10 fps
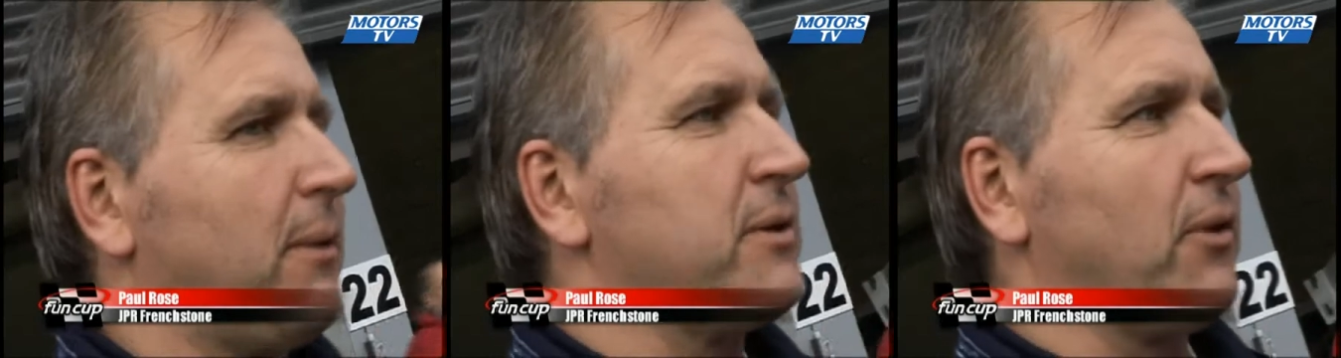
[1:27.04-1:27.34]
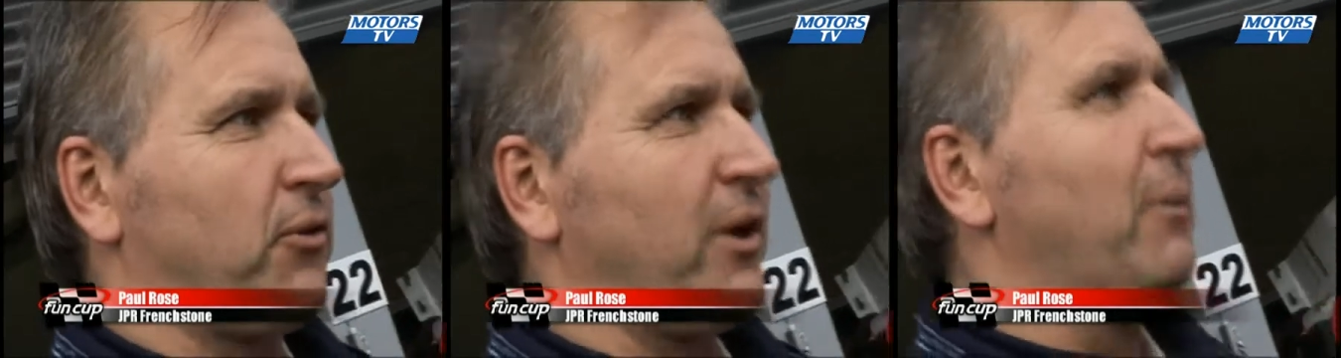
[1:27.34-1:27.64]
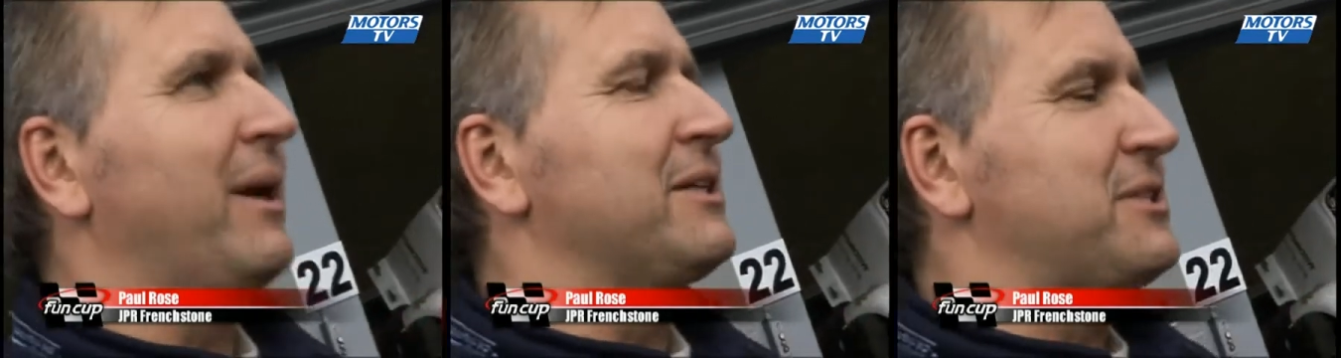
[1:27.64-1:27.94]
was on three
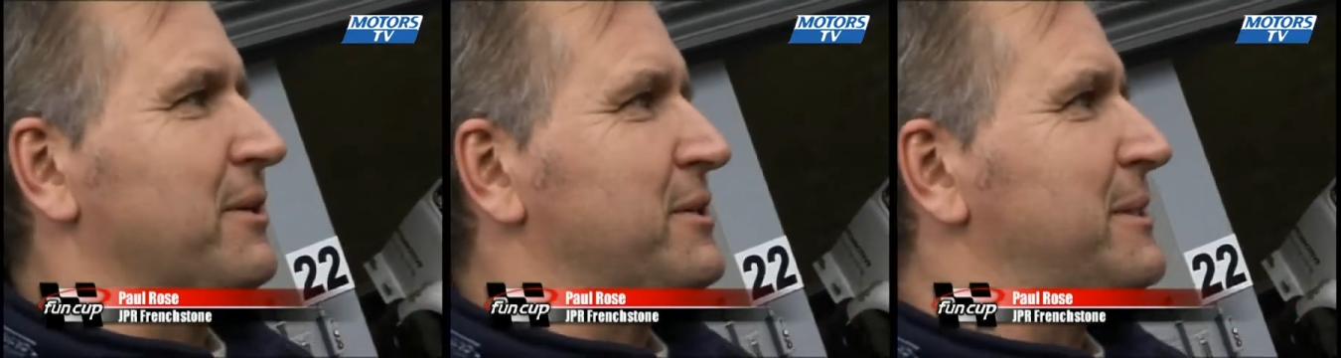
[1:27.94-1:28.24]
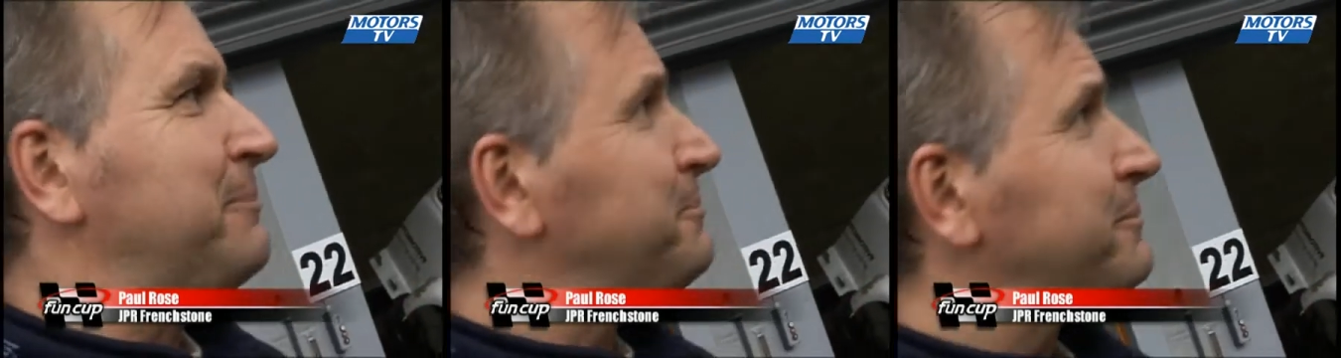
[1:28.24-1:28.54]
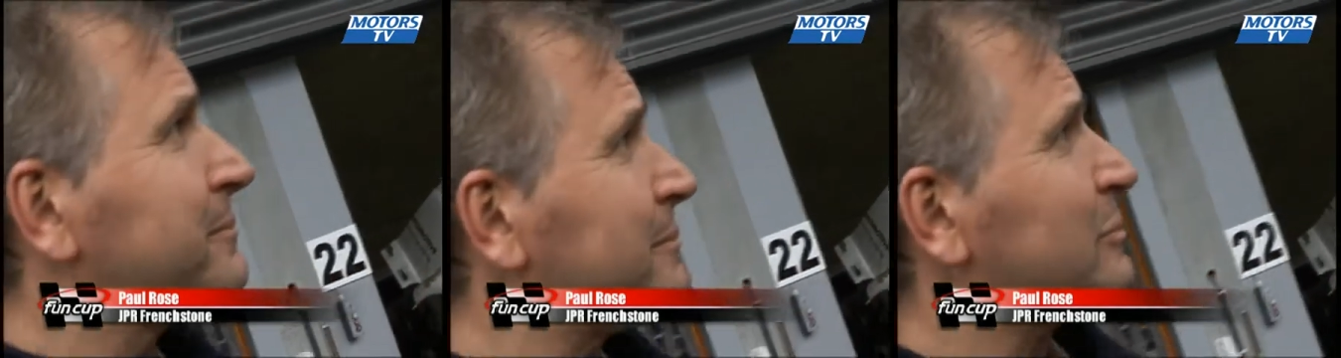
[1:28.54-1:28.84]
wheel studs.
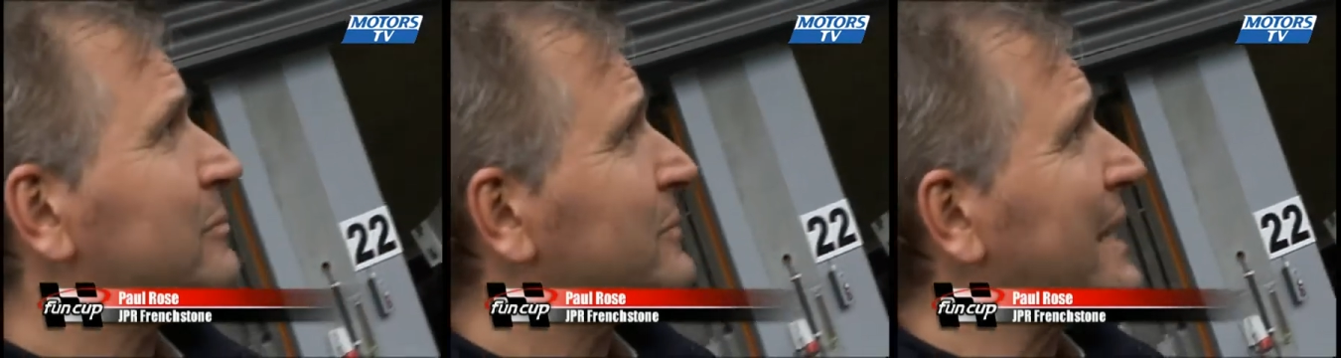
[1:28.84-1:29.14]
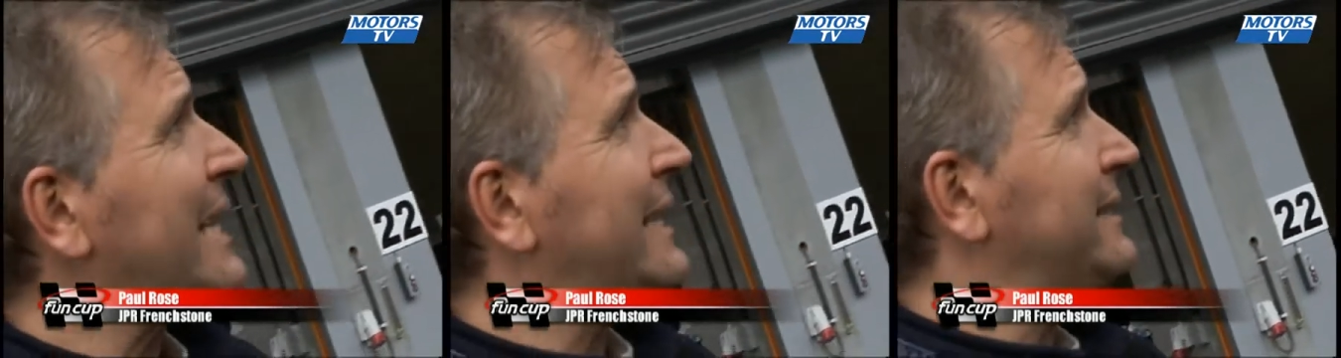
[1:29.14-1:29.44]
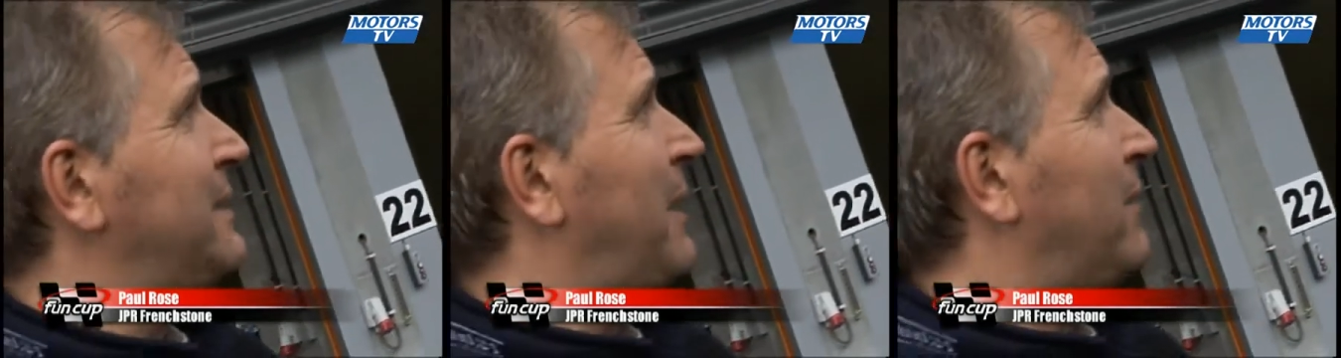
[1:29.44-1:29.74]

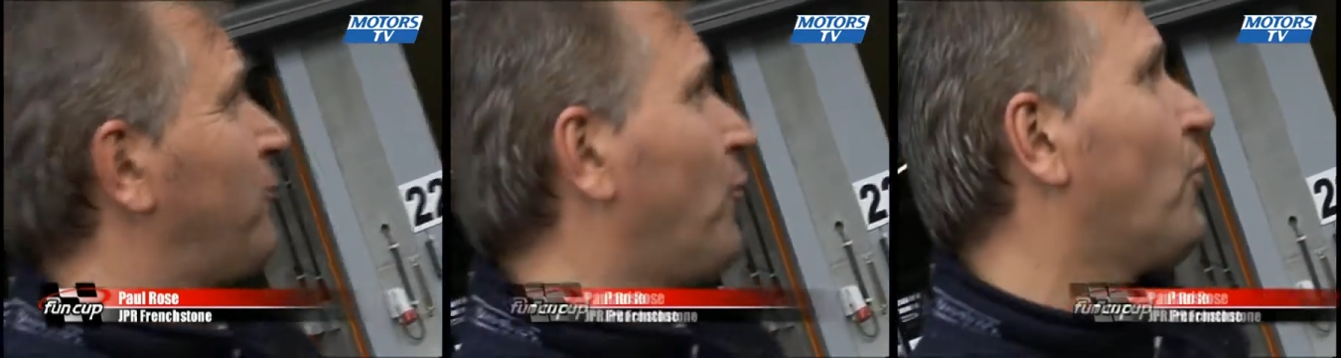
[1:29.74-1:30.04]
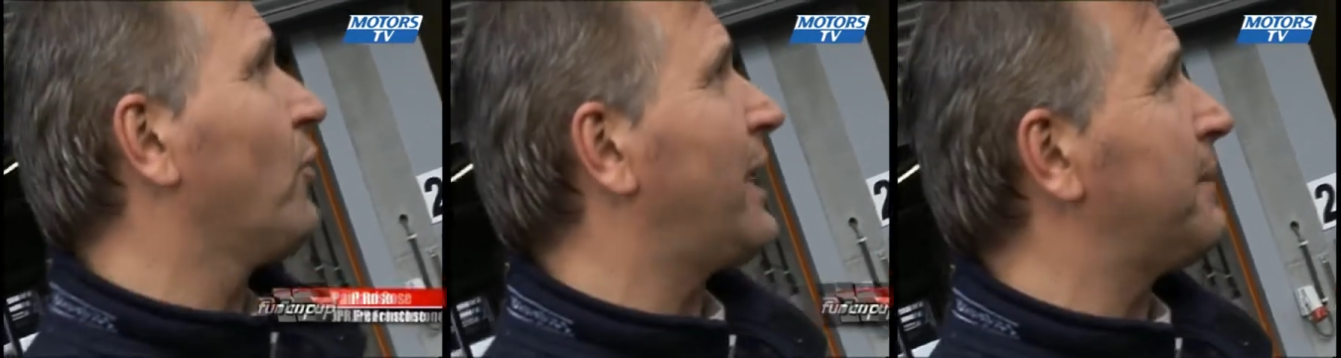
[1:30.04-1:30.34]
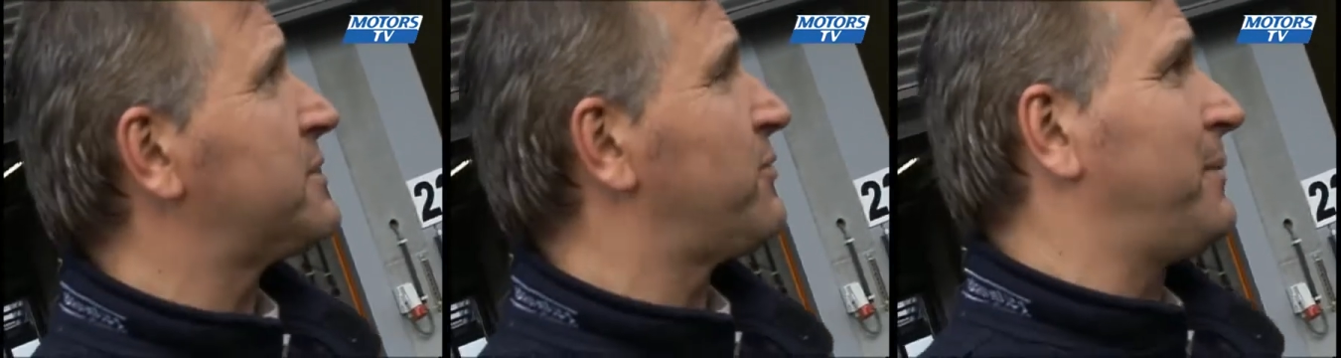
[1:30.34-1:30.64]
And about four
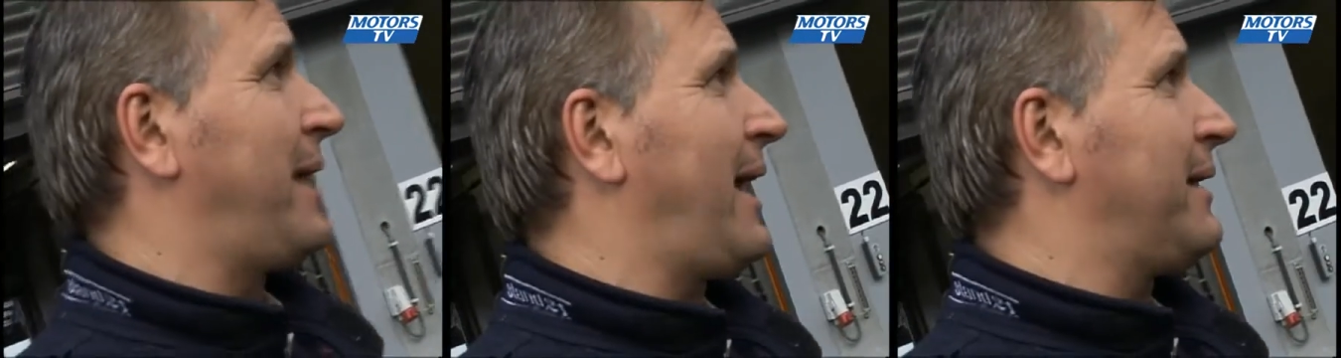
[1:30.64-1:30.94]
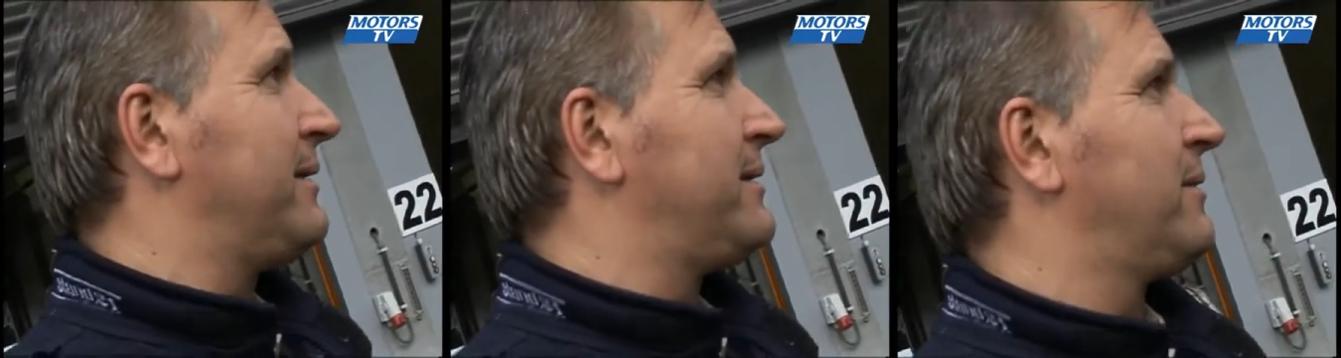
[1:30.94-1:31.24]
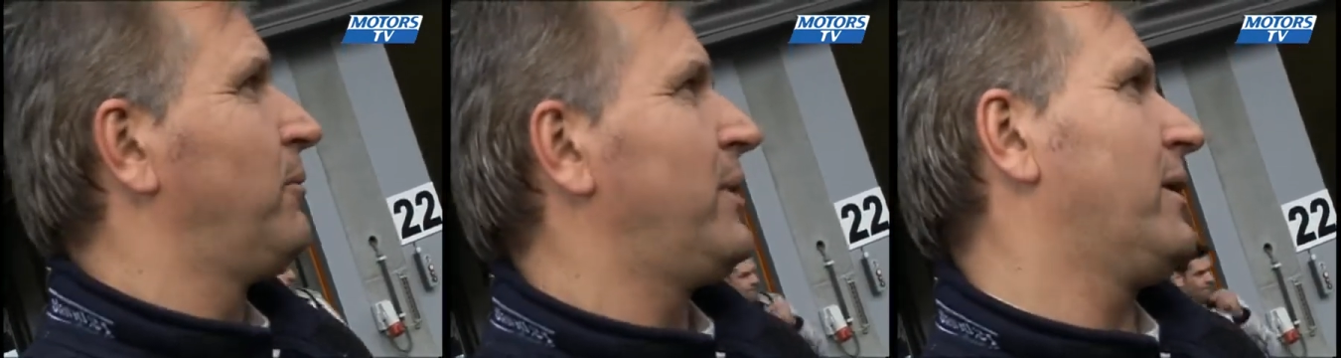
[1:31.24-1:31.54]
laps from the end,
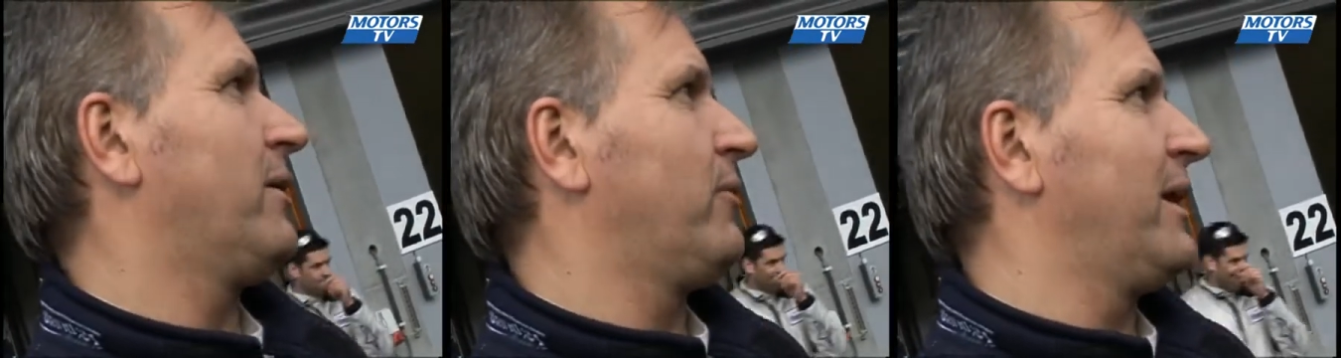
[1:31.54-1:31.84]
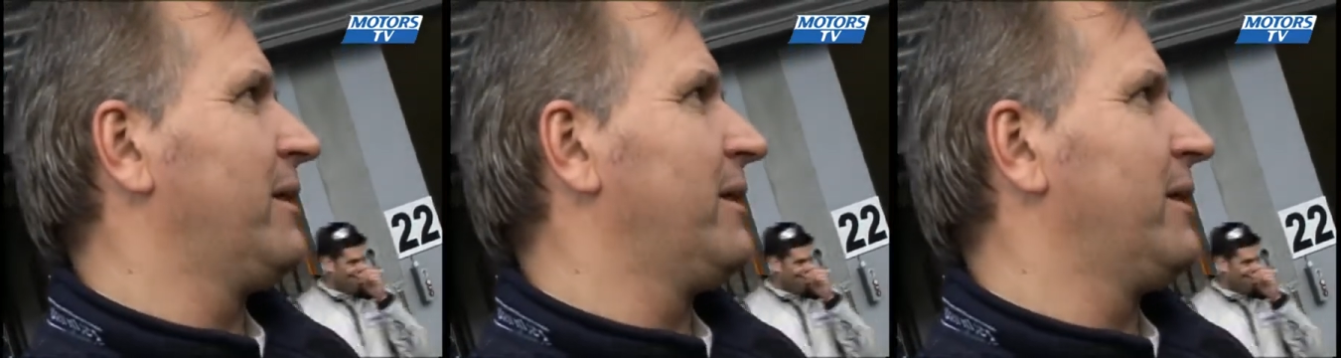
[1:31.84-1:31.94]
we got a real